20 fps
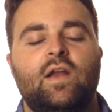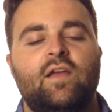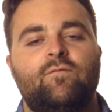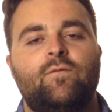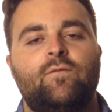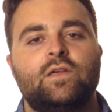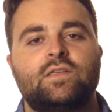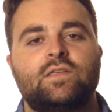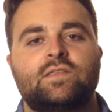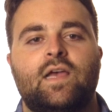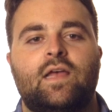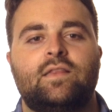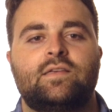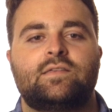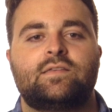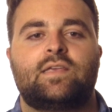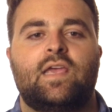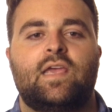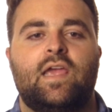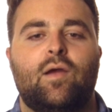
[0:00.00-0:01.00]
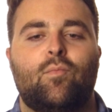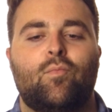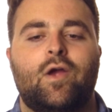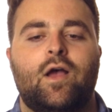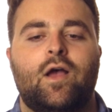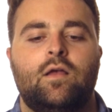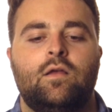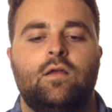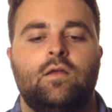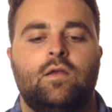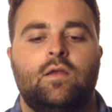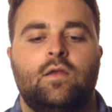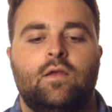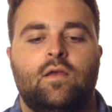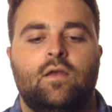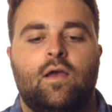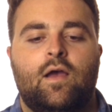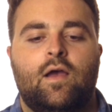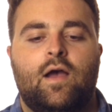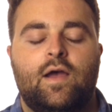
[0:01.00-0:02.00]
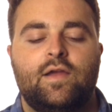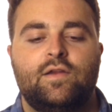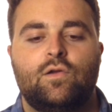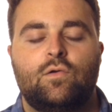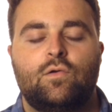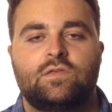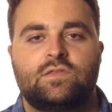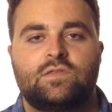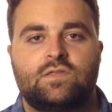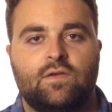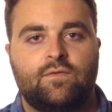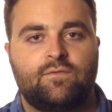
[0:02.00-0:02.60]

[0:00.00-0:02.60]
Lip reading: I first got this camera, I noticed a